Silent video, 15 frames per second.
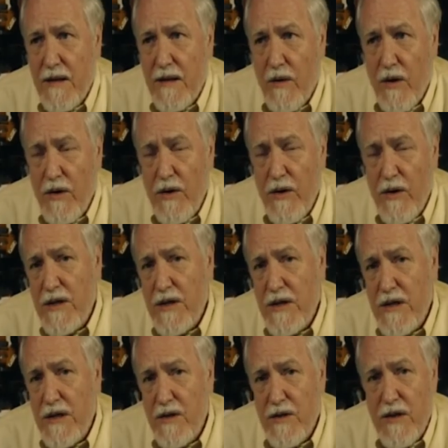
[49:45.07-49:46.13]
or do you just
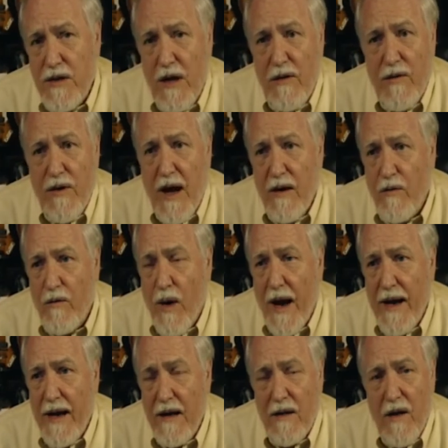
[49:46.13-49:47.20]
see yourself kind of
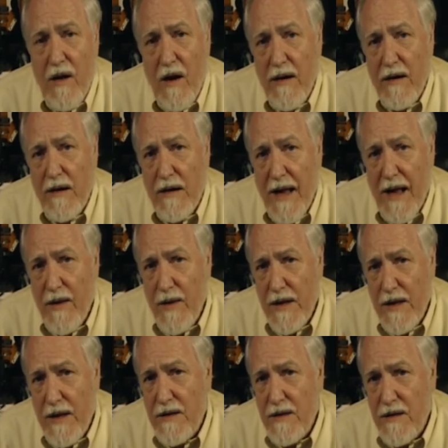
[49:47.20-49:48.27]
riding along and allowing
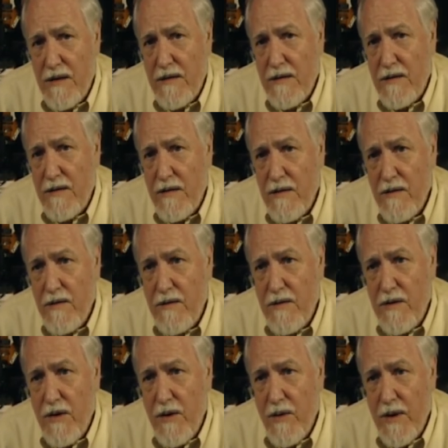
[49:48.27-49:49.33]
this to
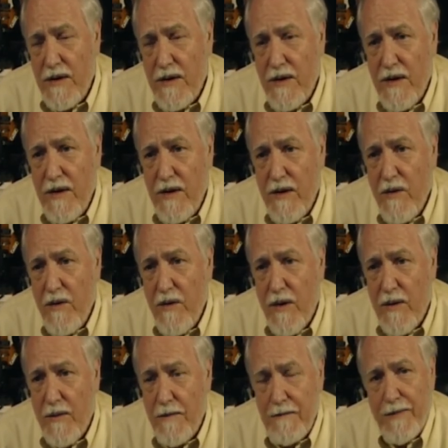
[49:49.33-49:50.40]
do what it's going to do,
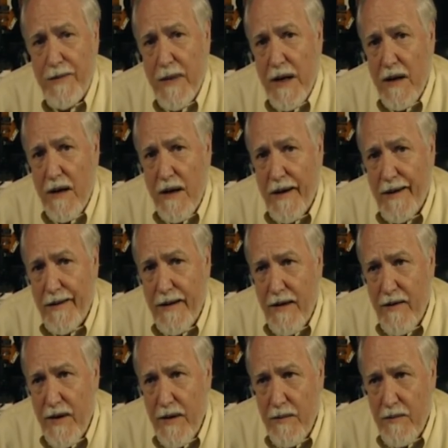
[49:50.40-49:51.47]
or you
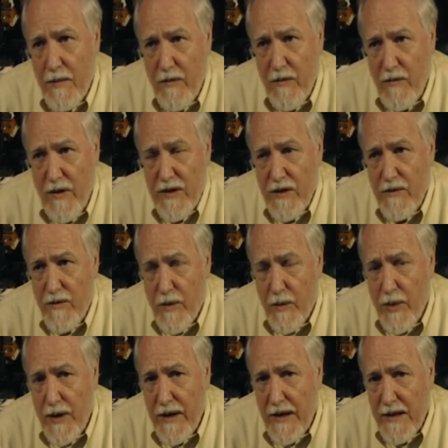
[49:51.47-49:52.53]
have any vision for
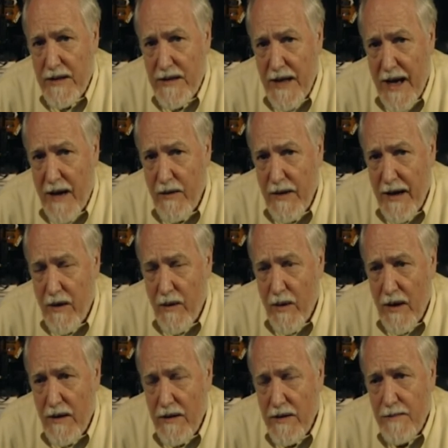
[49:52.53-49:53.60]
putting this out
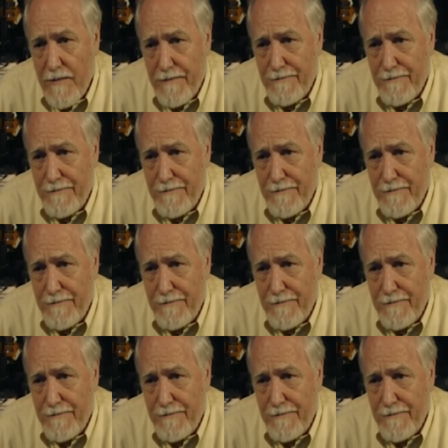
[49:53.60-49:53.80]
anywhere else?